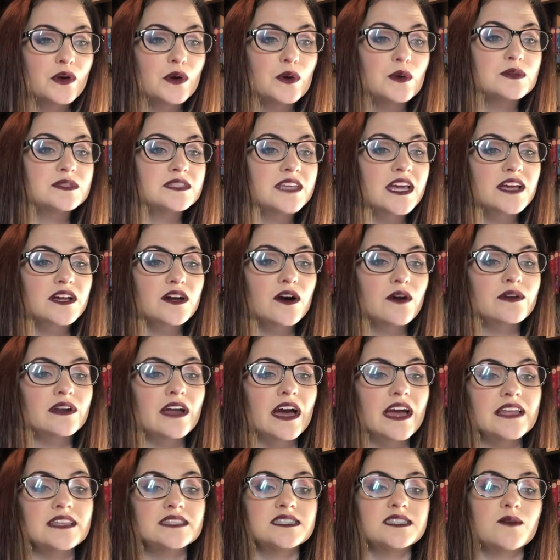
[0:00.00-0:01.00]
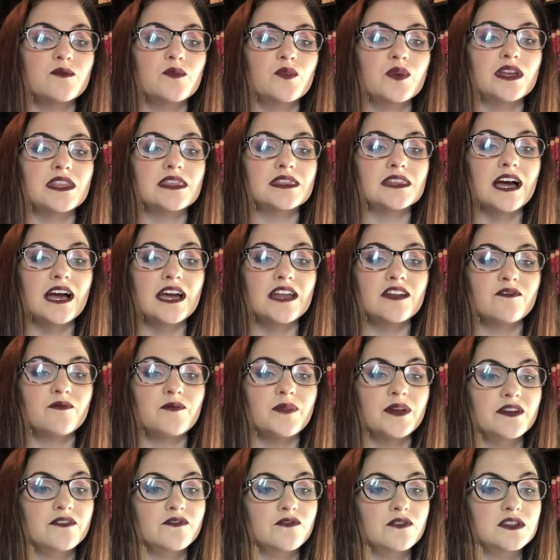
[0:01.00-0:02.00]
Who sang all night in submarine light of
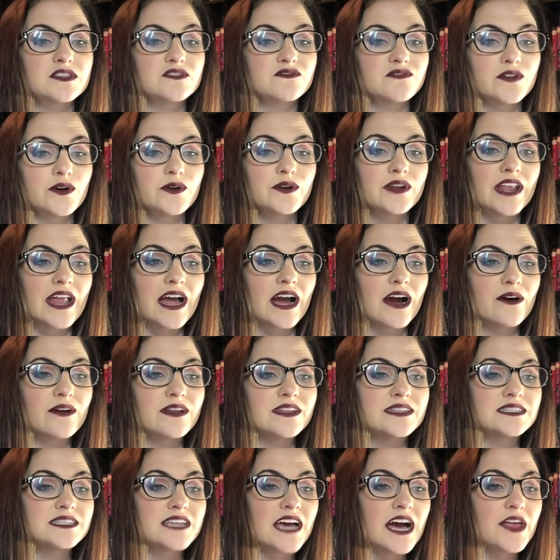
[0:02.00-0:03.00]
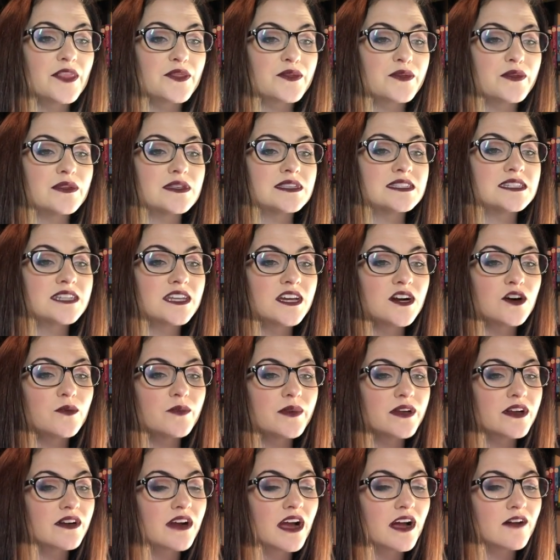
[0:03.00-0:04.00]
Bickford's floated out and sat through the stale
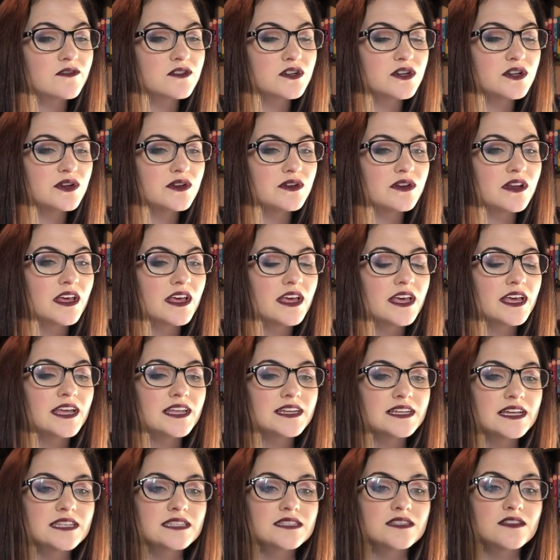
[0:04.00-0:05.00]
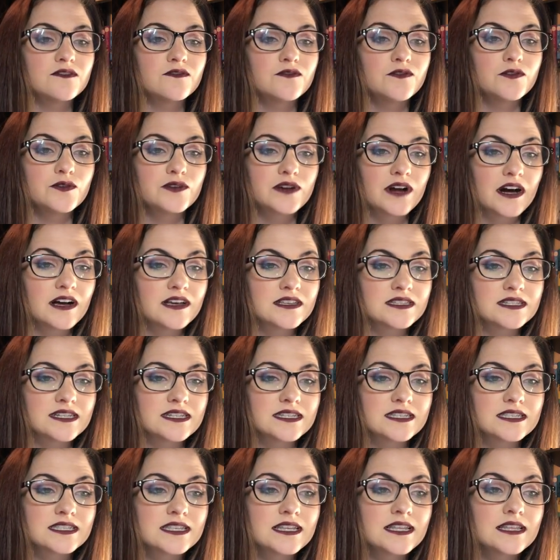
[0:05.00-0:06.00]
beer afternoon in desolate
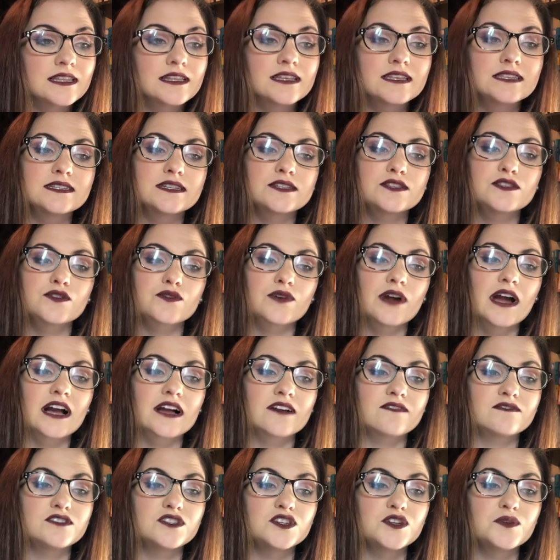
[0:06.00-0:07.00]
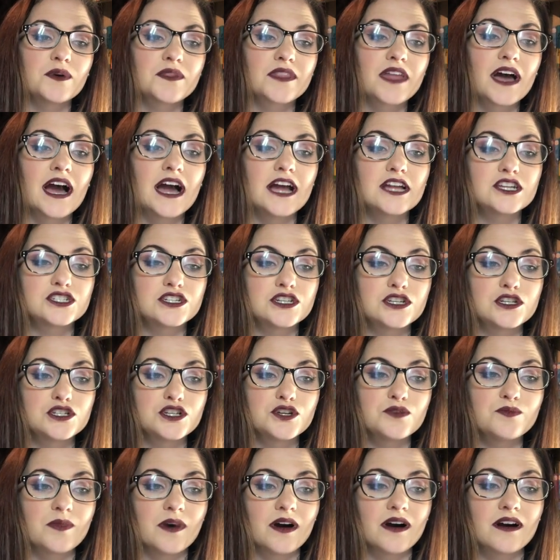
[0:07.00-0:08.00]
Fugazis, listening to the crack of doom on the hydrogen
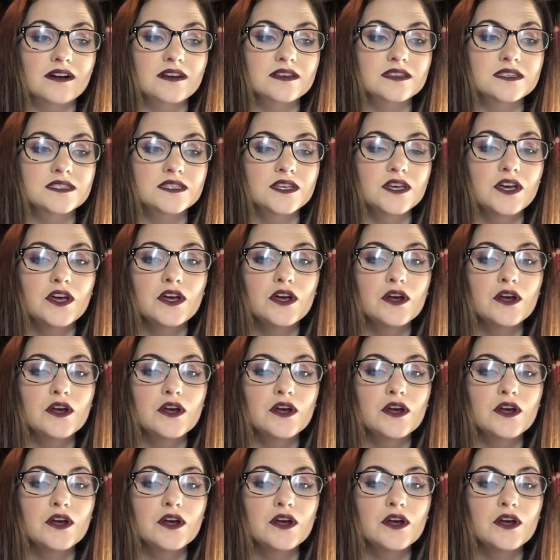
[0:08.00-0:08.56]
jukebox.